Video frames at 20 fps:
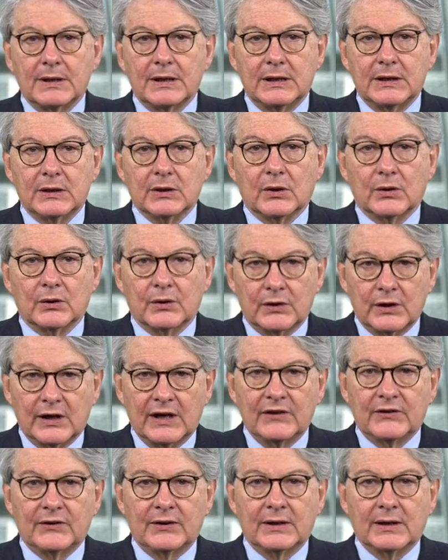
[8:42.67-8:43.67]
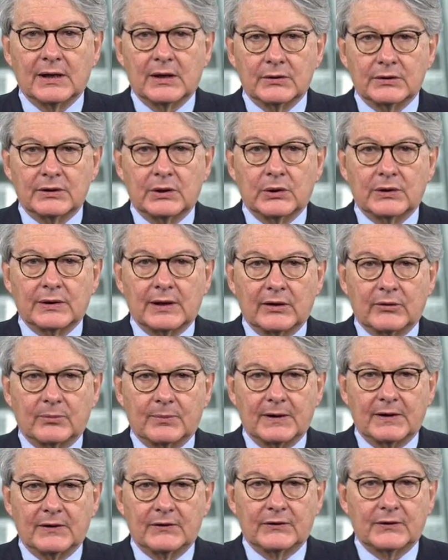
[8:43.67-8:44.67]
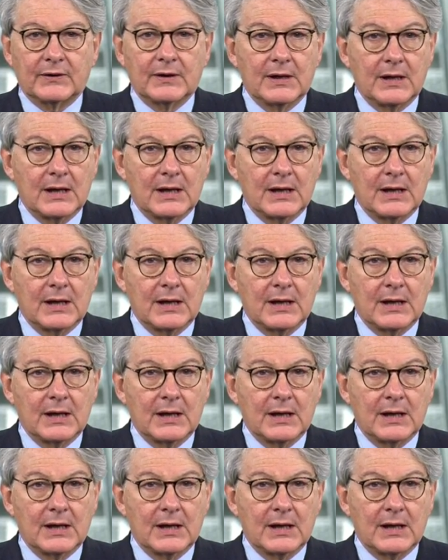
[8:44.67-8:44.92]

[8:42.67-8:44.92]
in organizing our digital space